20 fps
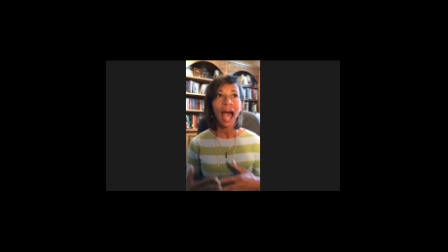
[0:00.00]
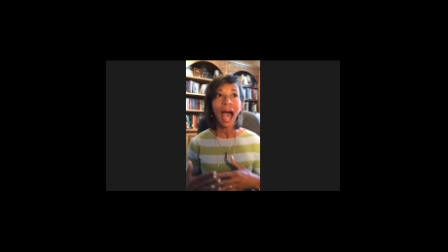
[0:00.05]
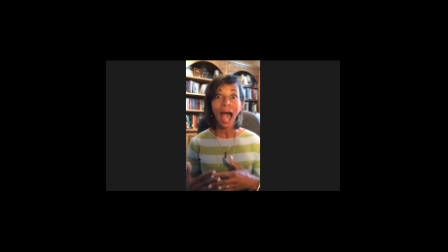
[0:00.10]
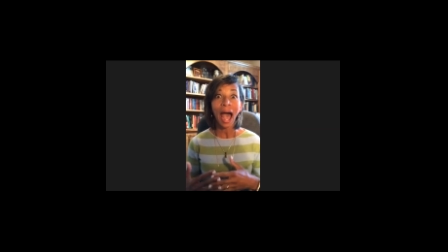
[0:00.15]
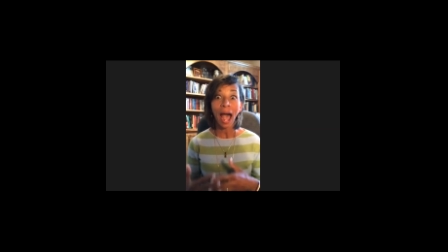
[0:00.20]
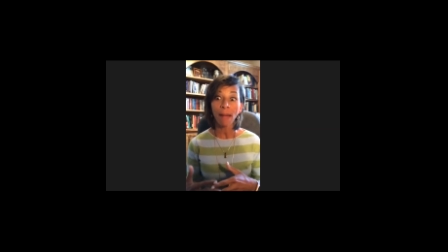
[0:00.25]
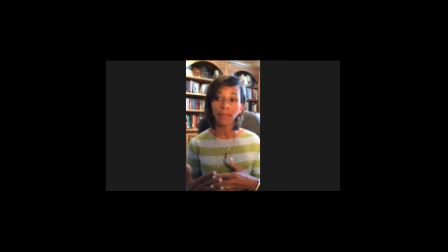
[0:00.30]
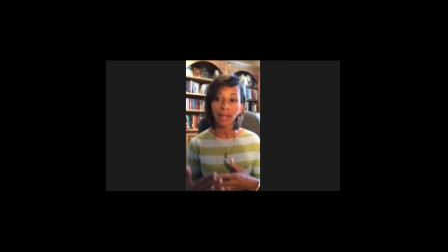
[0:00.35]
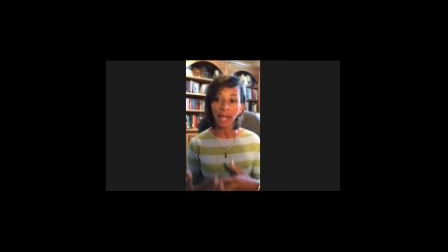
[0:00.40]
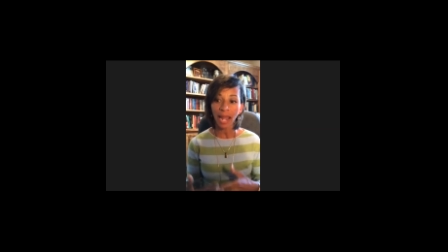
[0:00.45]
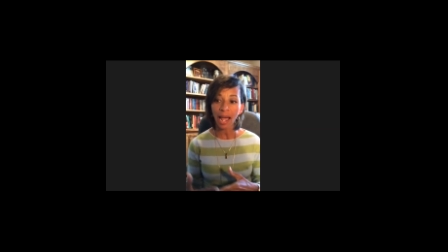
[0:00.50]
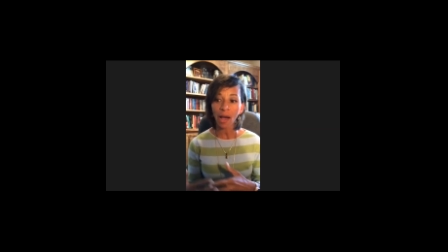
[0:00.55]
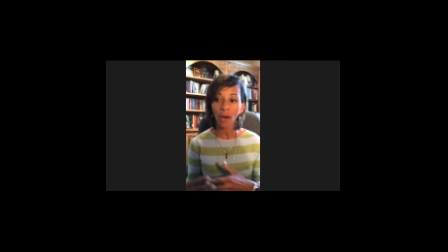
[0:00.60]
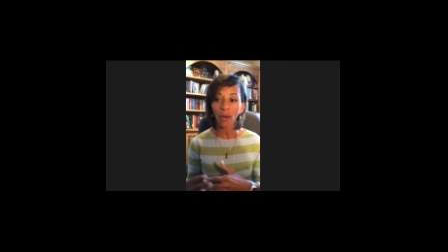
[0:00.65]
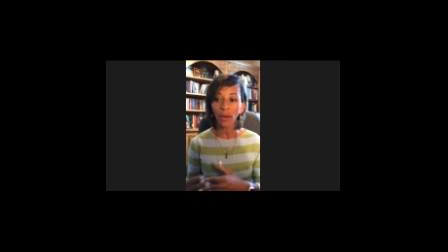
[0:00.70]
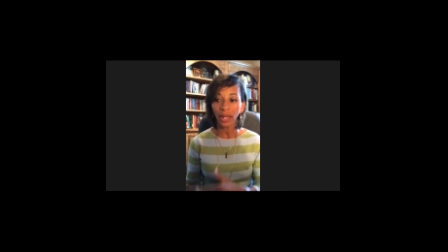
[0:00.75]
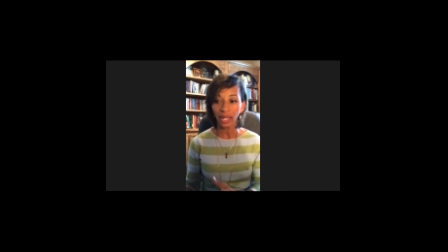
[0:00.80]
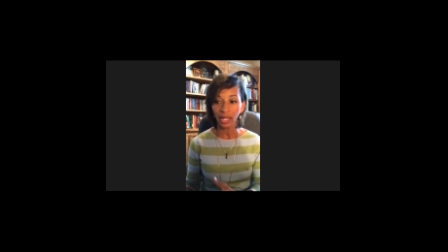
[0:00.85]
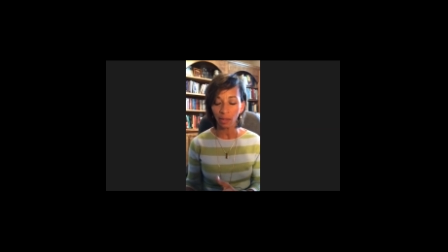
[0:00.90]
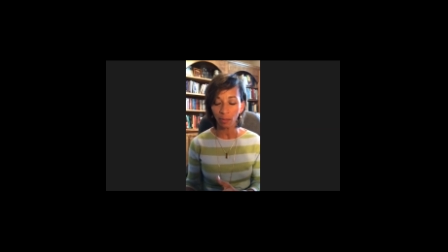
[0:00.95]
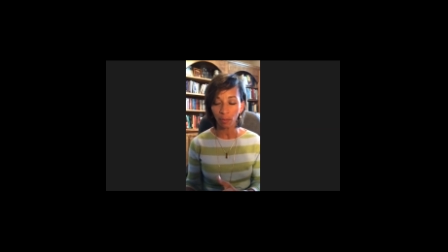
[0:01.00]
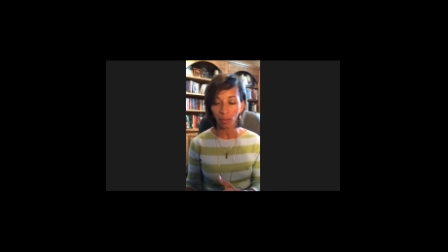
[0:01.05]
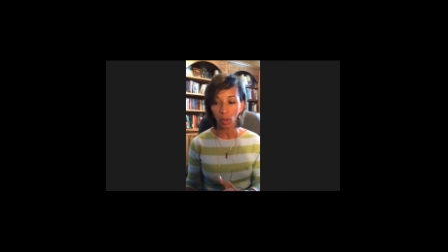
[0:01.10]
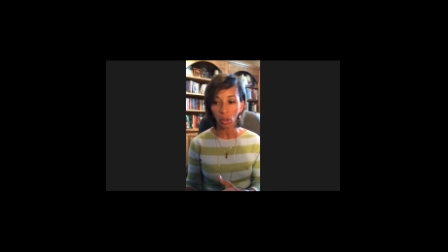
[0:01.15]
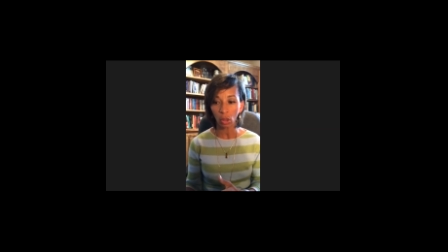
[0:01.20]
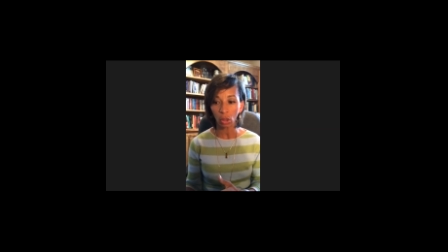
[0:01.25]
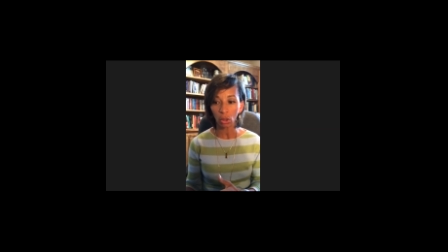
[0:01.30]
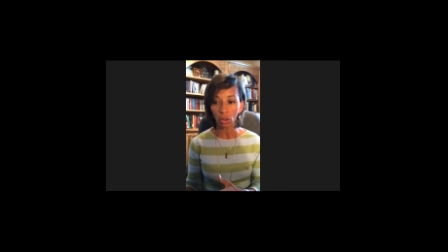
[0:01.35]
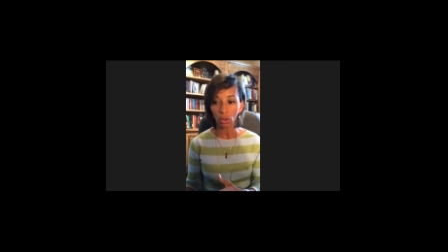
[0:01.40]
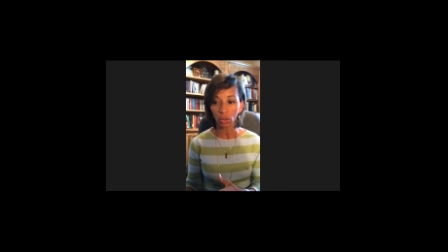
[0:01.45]
I'm now
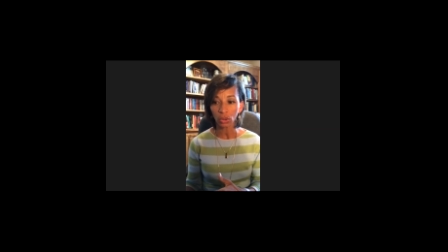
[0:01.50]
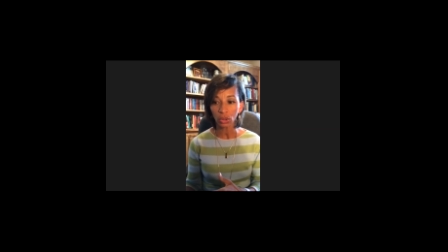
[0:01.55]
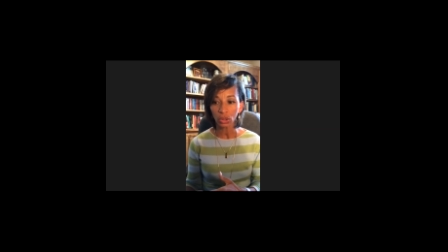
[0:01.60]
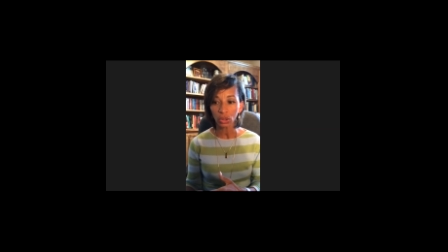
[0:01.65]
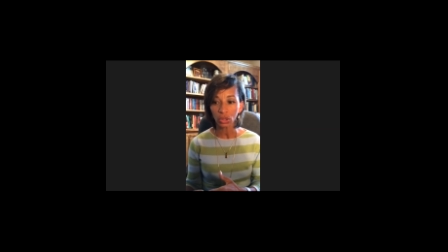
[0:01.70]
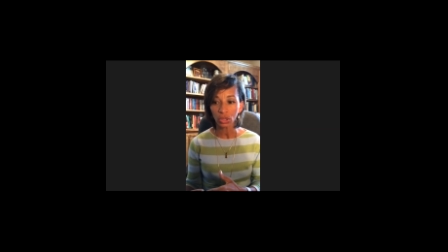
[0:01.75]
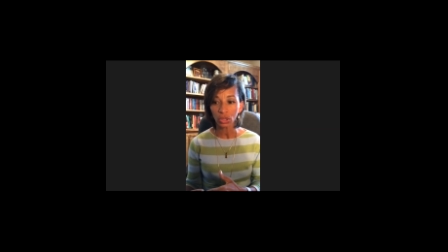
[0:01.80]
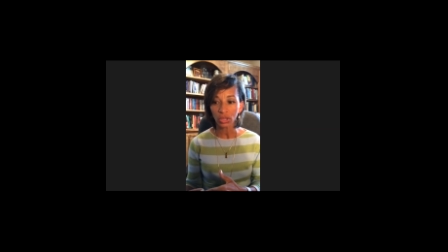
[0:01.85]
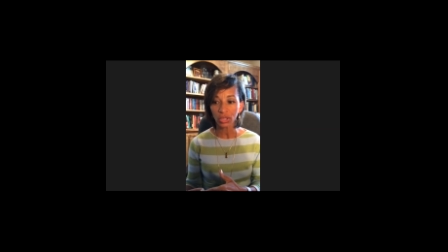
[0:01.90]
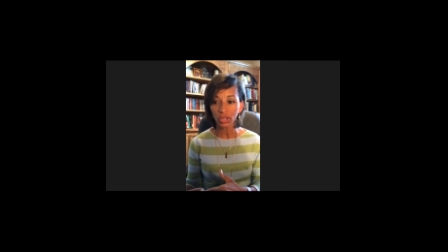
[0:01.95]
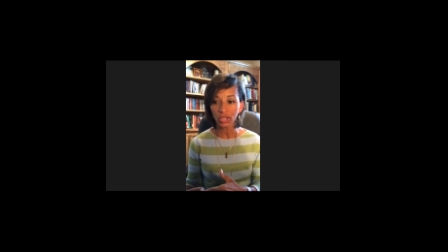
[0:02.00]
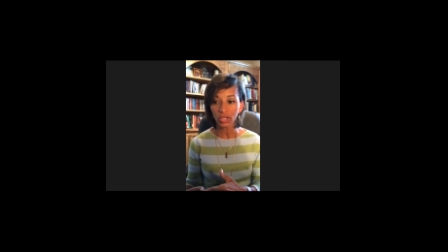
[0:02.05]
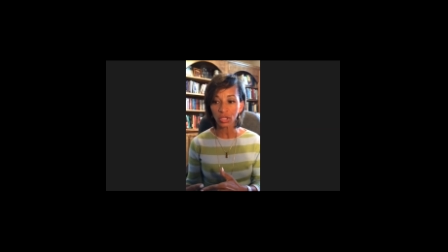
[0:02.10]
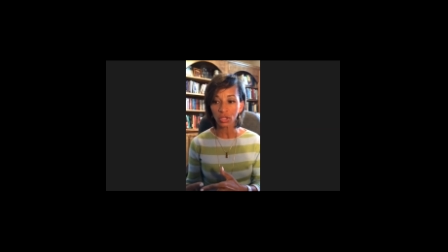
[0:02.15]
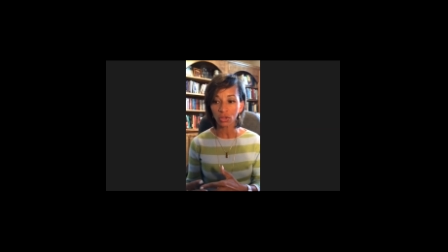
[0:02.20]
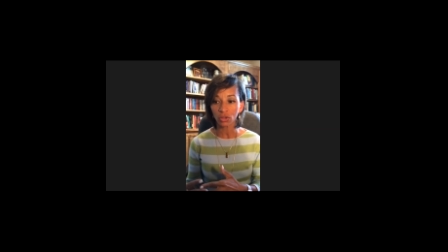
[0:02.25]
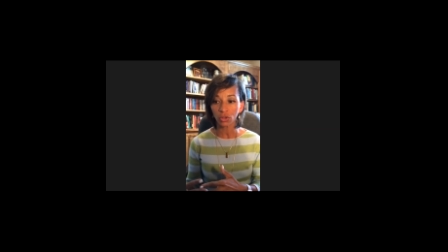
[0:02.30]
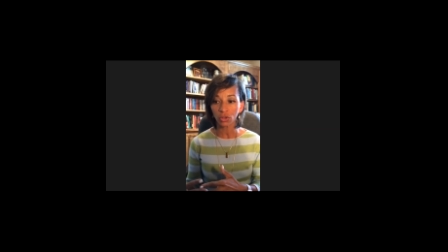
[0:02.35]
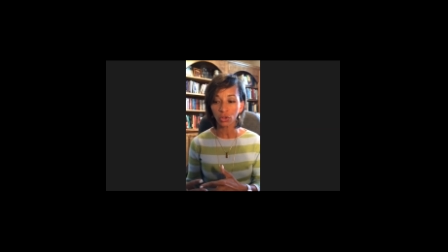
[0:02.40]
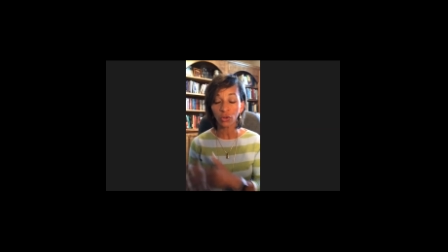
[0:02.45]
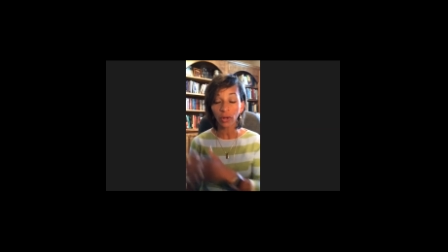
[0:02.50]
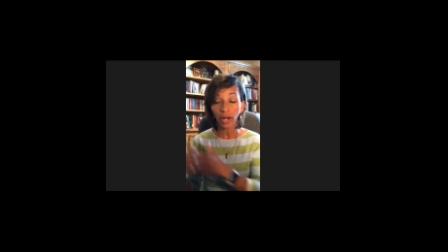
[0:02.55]
able, you're